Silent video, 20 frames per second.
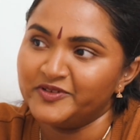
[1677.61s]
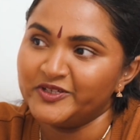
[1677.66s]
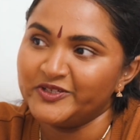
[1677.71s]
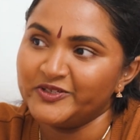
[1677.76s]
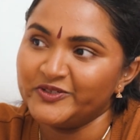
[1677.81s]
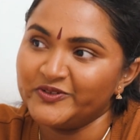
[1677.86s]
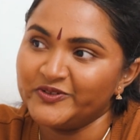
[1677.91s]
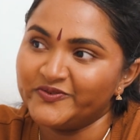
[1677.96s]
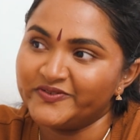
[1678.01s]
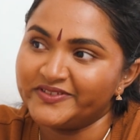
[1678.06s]

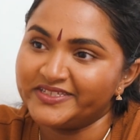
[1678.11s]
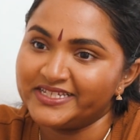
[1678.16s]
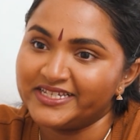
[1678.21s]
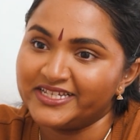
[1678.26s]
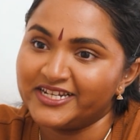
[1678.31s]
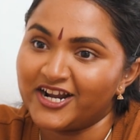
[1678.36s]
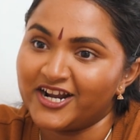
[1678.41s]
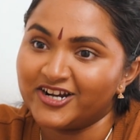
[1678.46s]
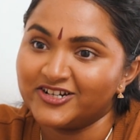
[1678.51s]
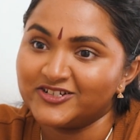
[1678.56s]
You've
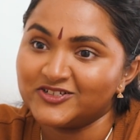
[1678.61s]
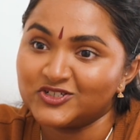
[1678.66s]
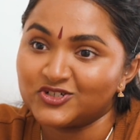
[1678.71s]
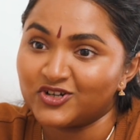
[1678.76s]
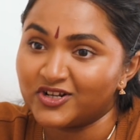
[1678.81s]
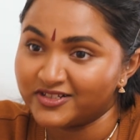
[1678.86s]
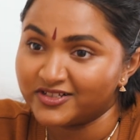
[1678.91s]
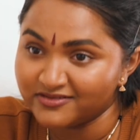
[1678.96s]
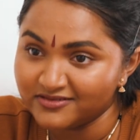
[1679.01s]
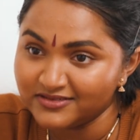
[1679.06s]
seen our
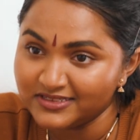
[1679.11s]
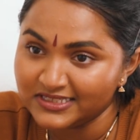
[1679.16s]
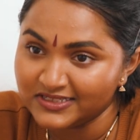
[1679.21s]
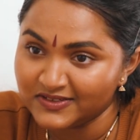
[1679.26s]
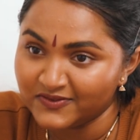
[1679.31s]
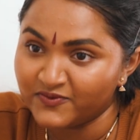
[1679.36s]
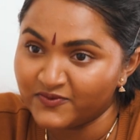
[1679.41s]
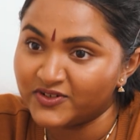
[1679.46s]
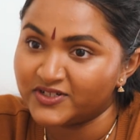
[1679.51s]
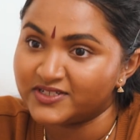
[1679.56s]

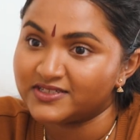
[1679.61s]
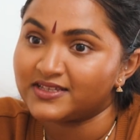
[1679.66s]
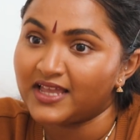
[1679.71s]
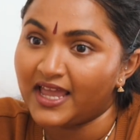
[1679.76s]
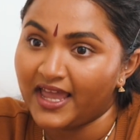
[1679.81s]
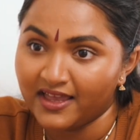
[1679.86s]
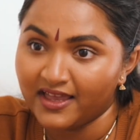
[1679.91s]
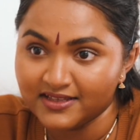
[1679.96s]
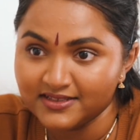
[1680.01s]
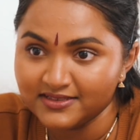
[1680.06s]
struggles
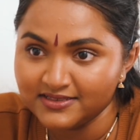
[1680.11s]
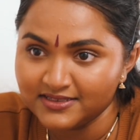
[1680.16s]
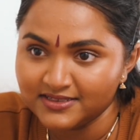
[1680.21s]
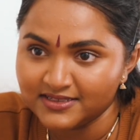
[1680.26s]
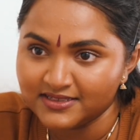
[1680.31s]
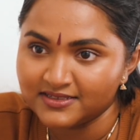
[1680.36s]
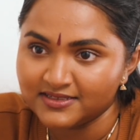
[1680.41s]
firsthand.